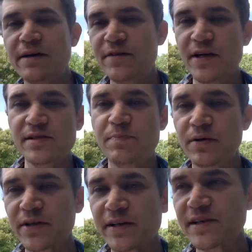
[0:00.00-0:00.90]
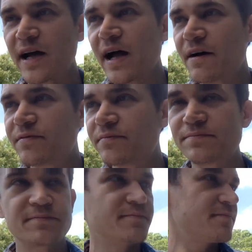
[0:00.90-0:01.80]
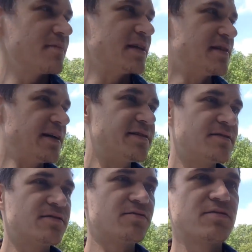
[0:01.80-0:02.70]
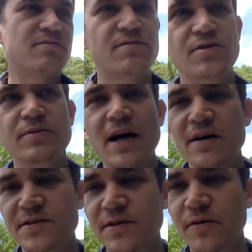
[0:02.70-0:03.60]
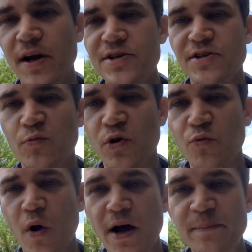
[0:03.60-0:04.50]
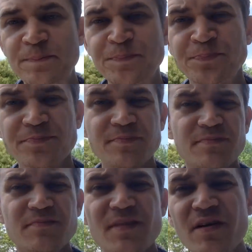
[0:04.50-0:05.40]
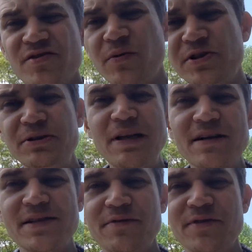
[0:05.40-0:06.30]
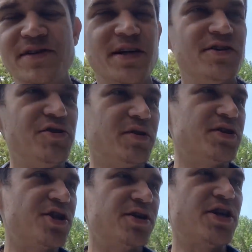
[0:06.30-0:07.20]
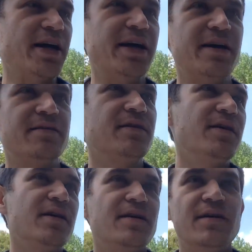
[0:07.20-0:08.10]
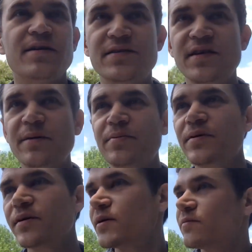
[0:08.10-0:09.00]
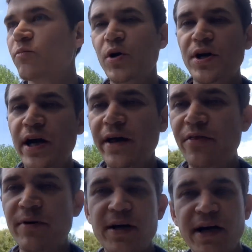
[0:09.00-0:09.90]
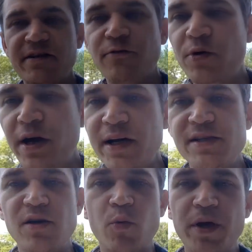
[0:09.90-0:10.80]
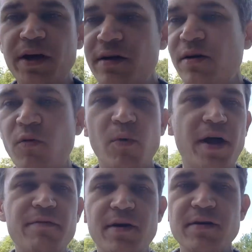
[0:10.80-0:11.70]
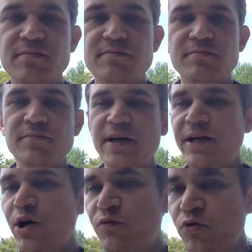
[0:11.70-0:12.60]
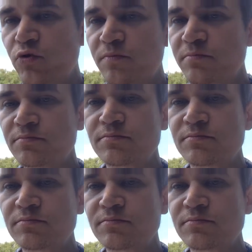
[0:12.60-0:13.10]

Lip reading: of these buildings. And I have, let's say, 2,000 locations worldwide. So in 2,000 different cities, you can check in, sleep one night, three nights, four nights, a week, whatever, in a room,